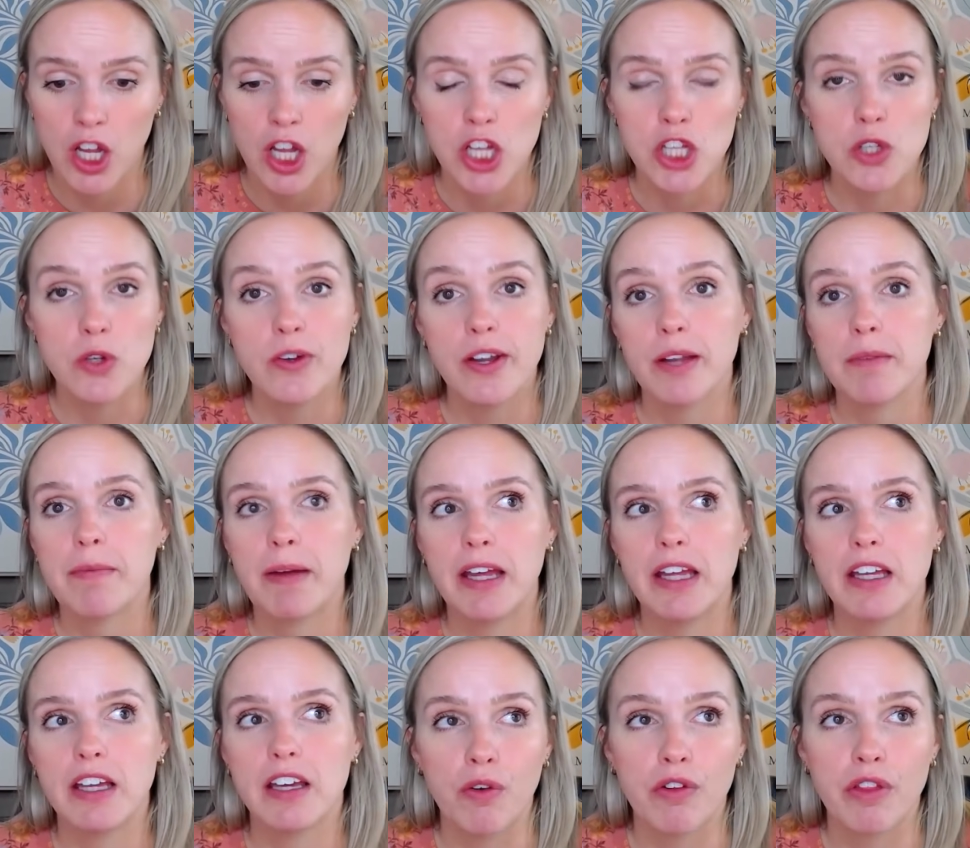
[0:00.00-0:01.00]
you can
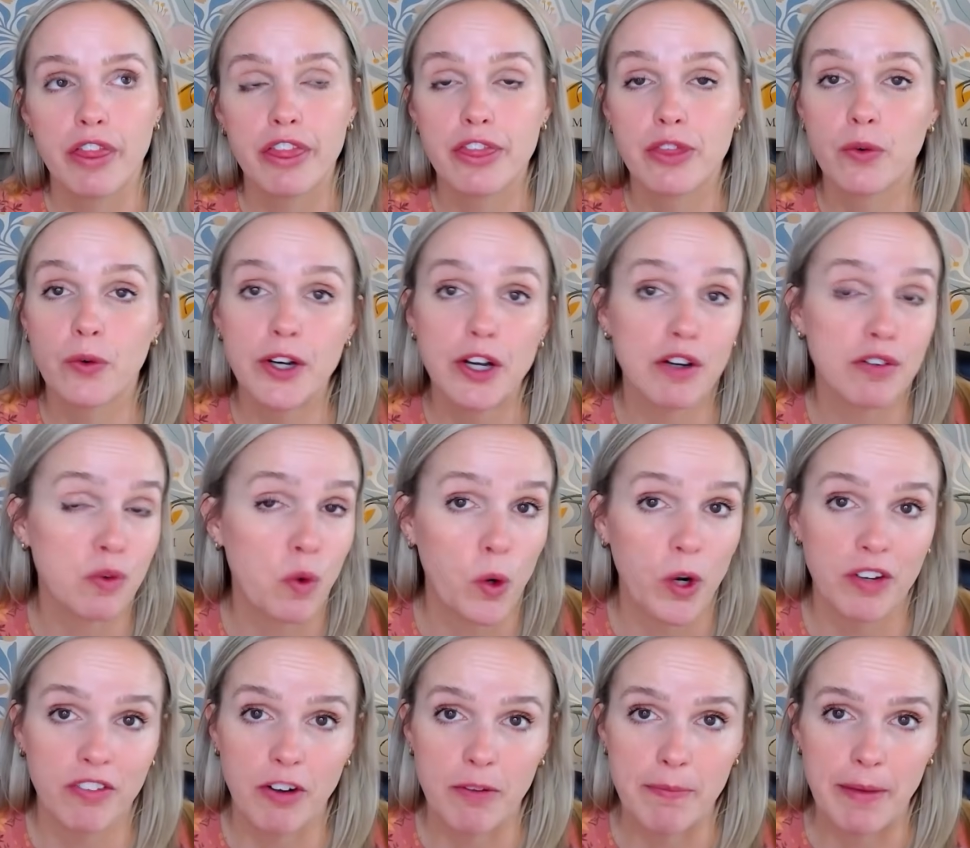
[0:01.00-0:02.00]
make 3 or 4
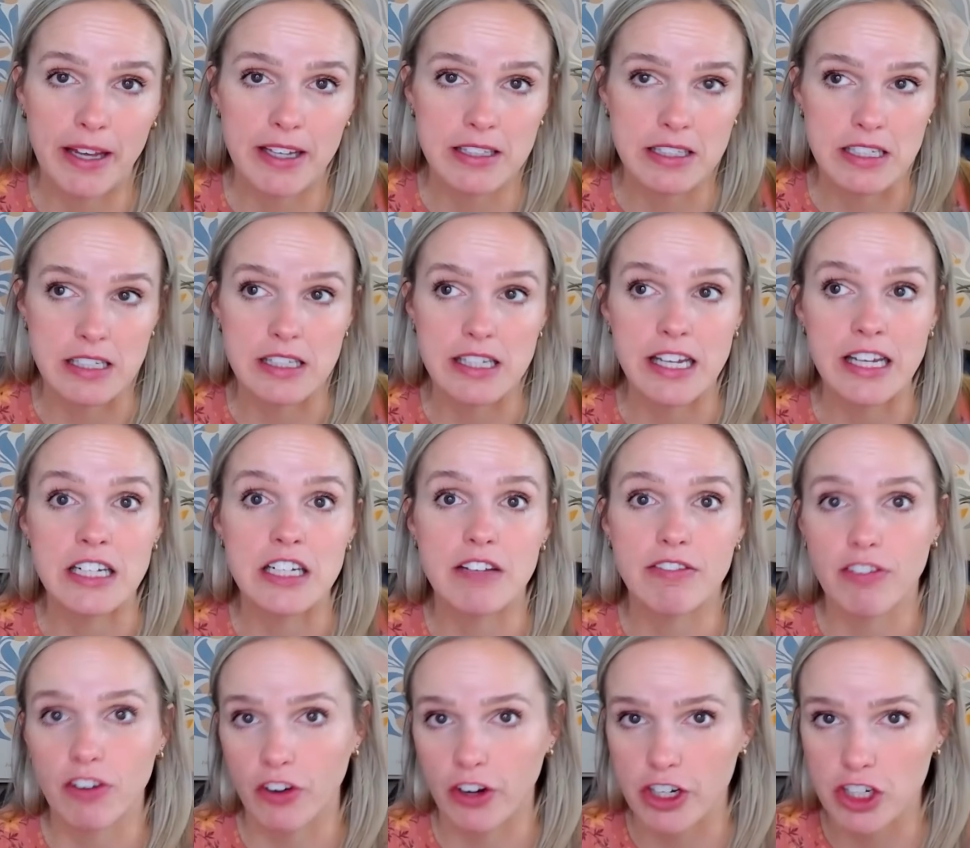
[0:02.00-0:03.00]
different mazes and
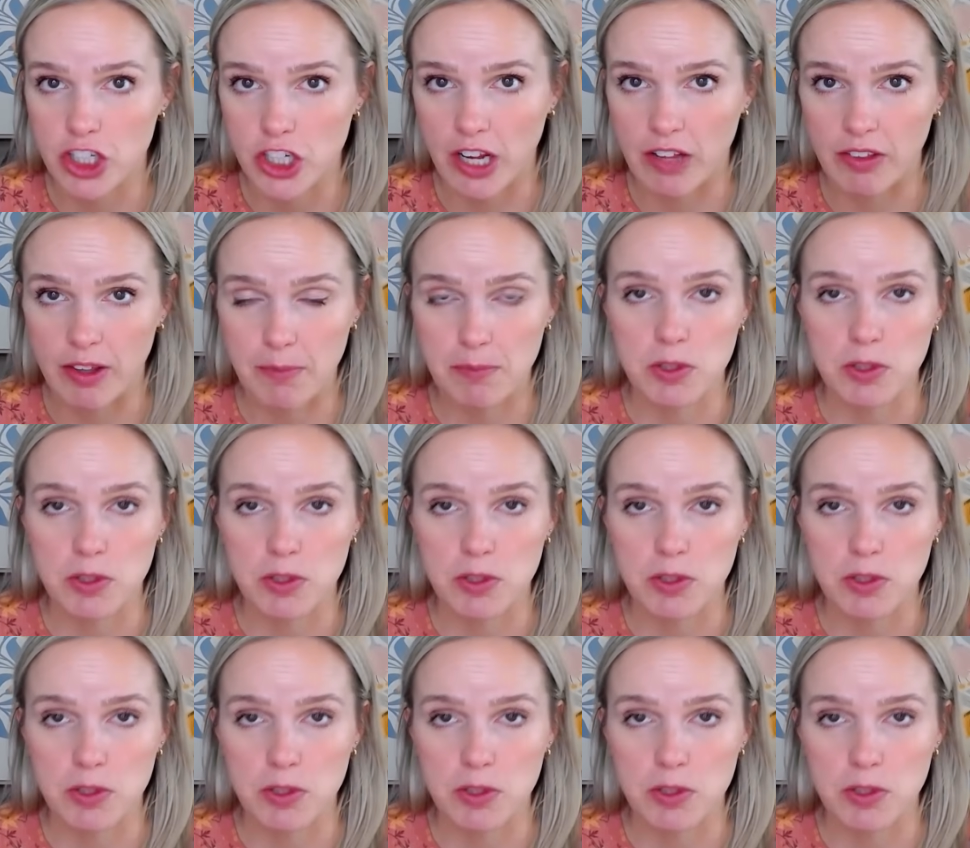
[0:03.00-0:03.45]
differentiate them.